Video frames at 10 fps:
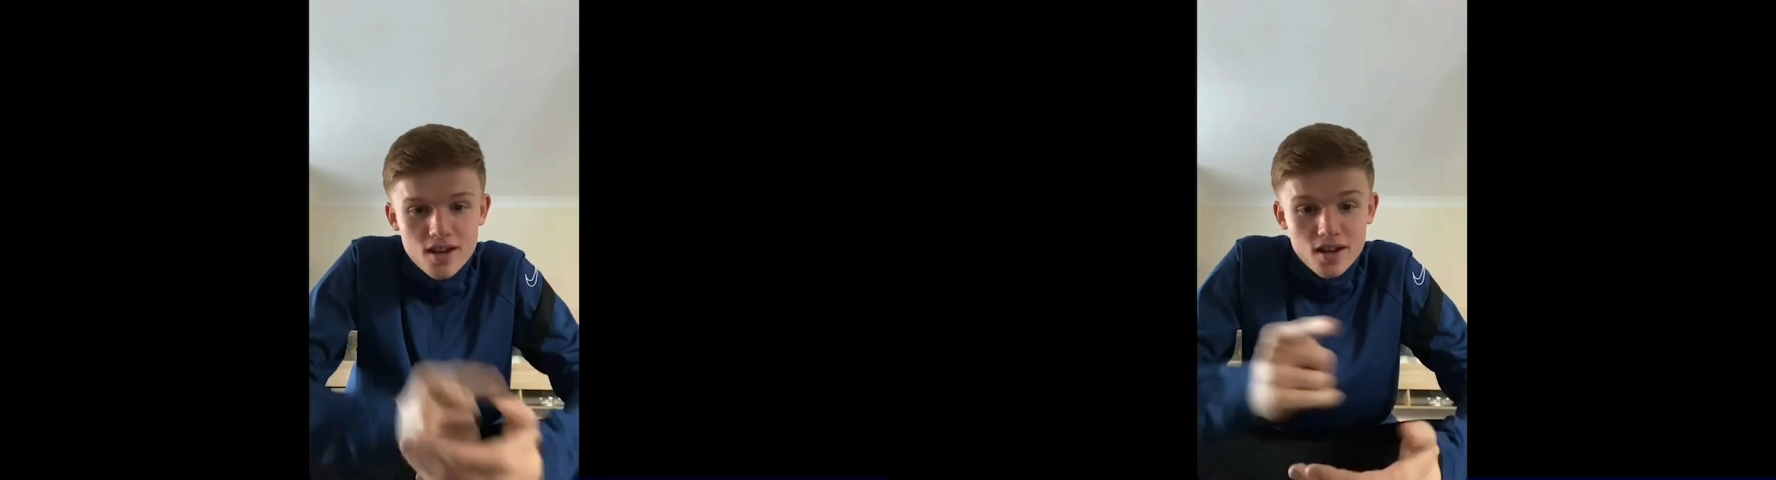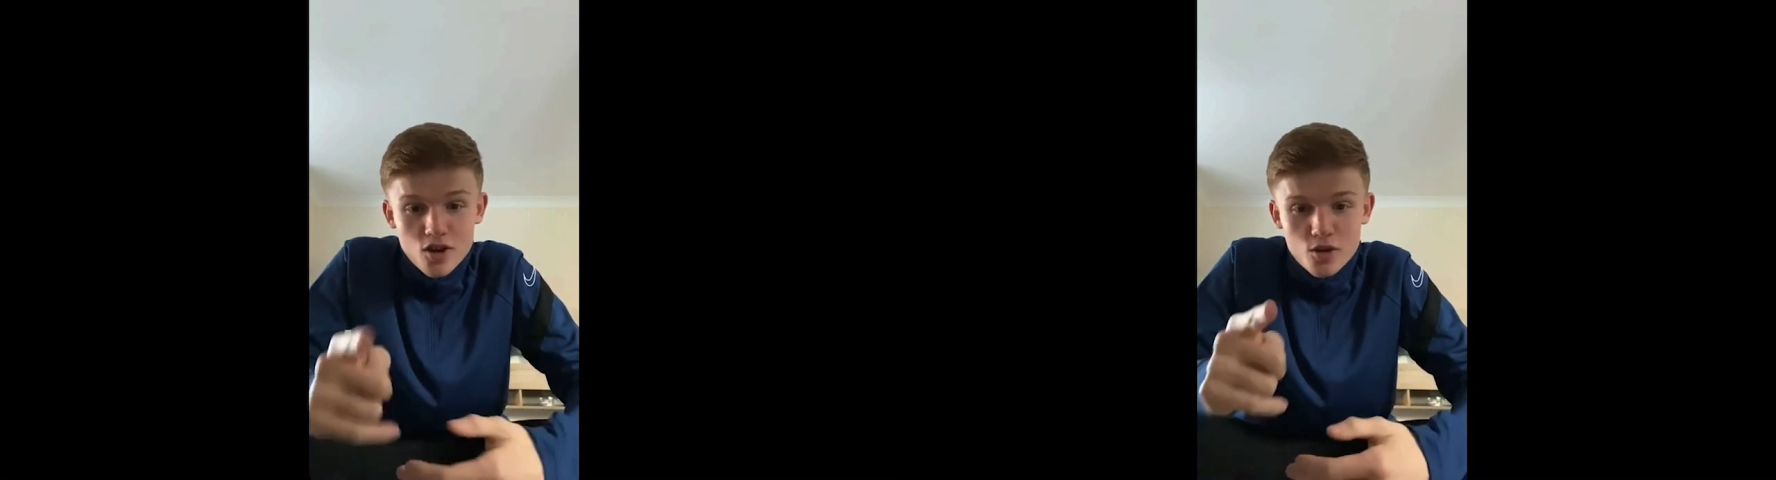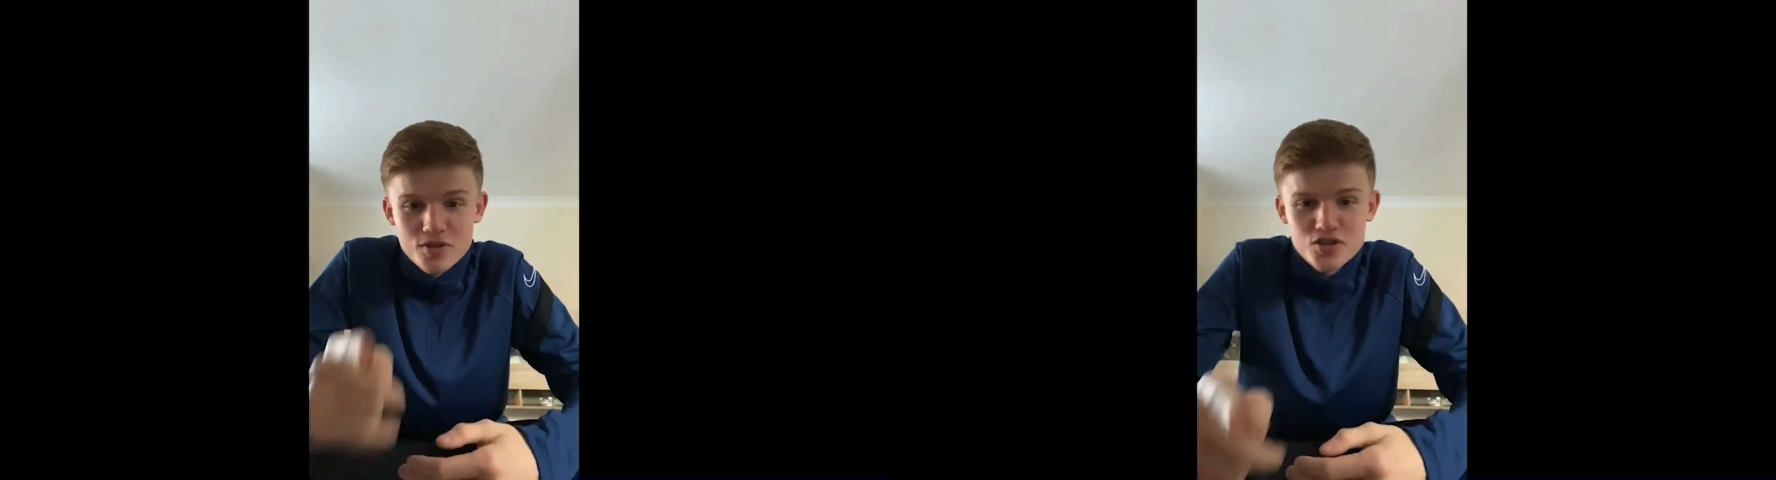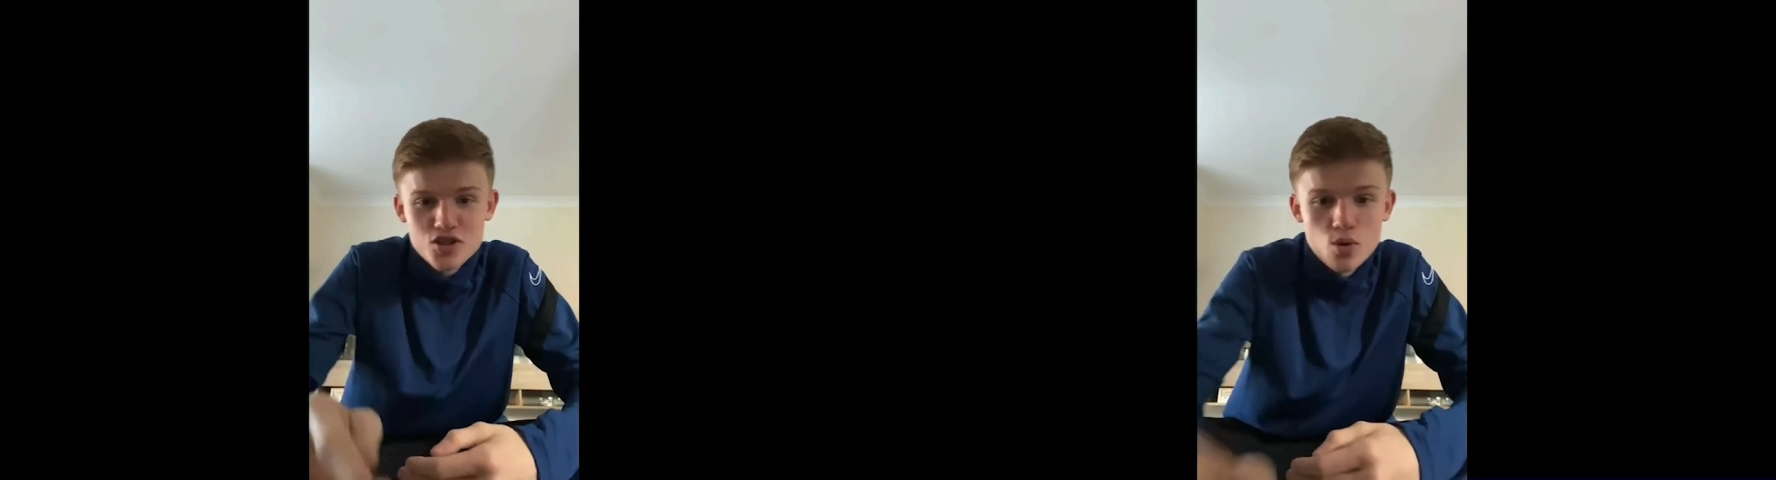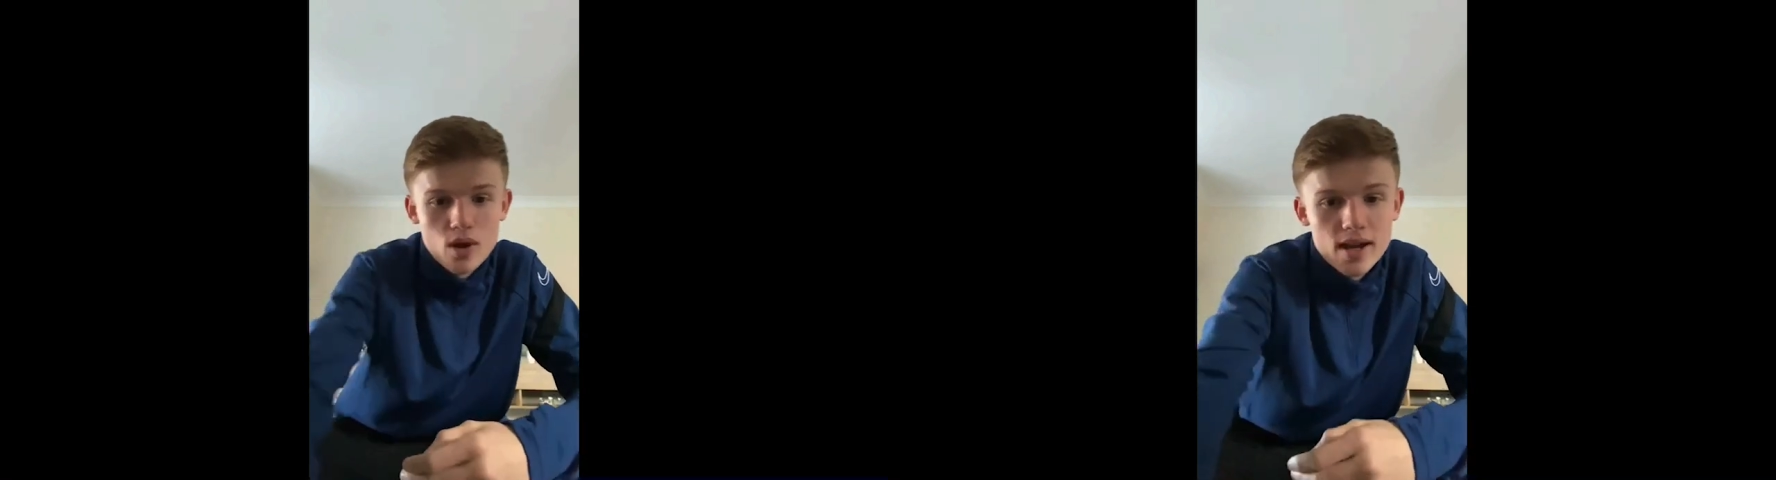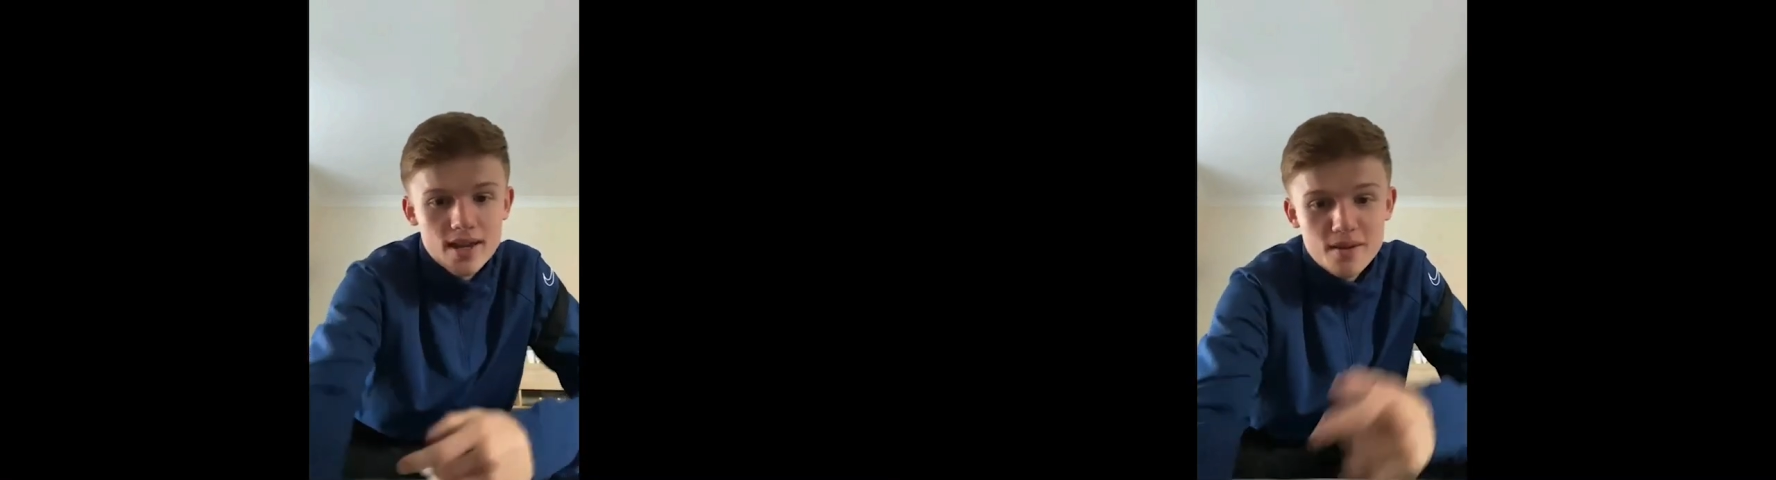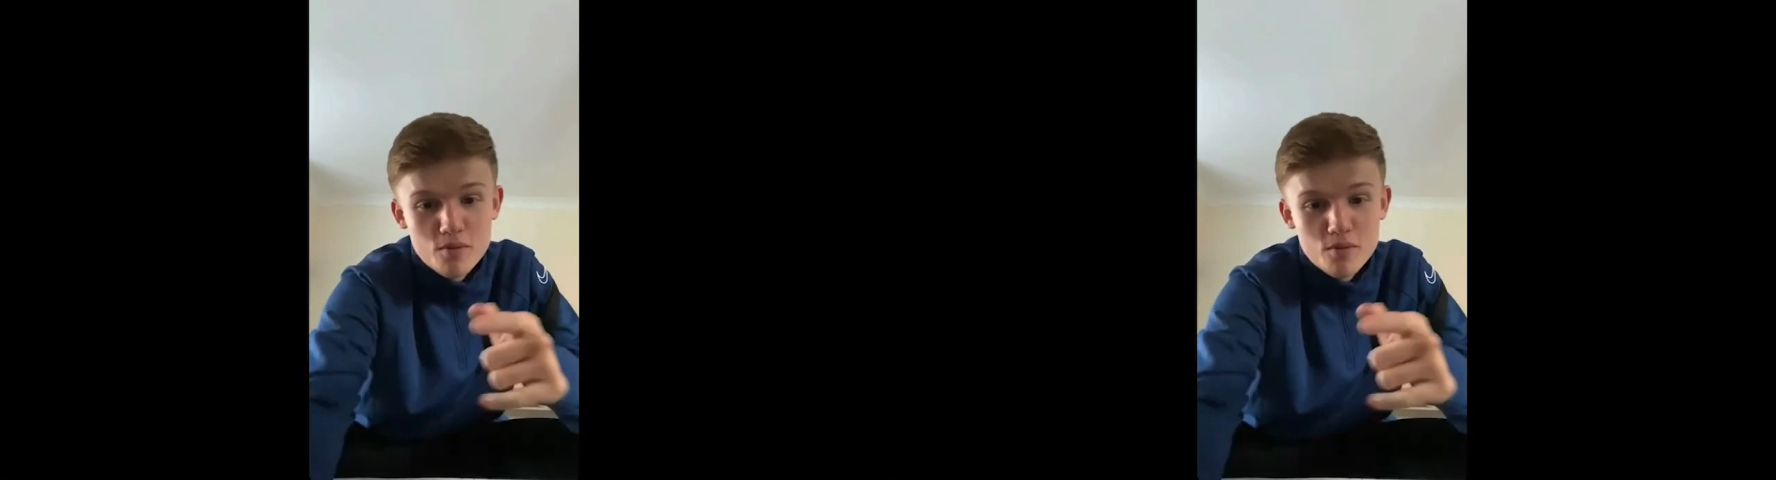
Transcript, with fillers: Up the dual way, more